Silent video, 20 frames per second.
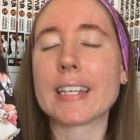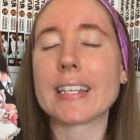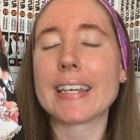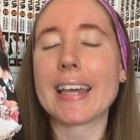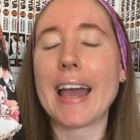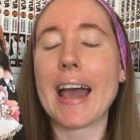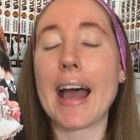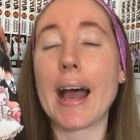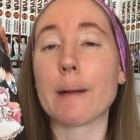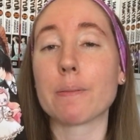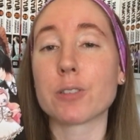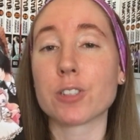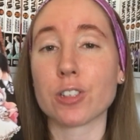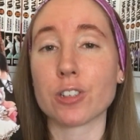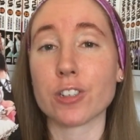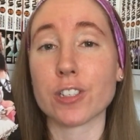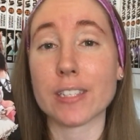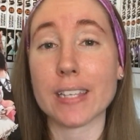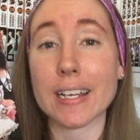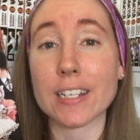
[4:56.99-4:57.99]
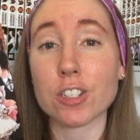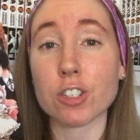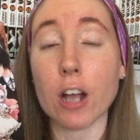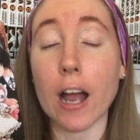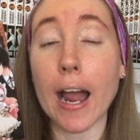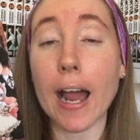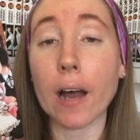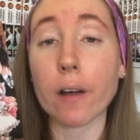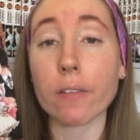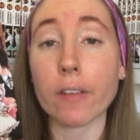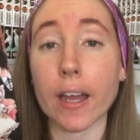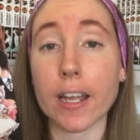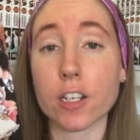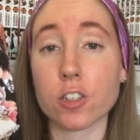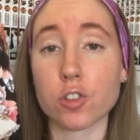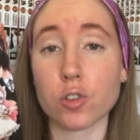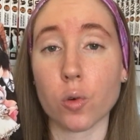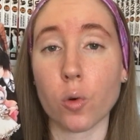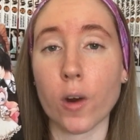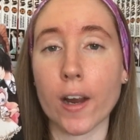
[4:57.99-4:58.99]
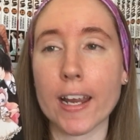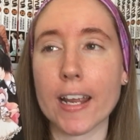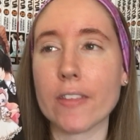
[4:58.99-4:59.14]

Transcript: captures that childlike joy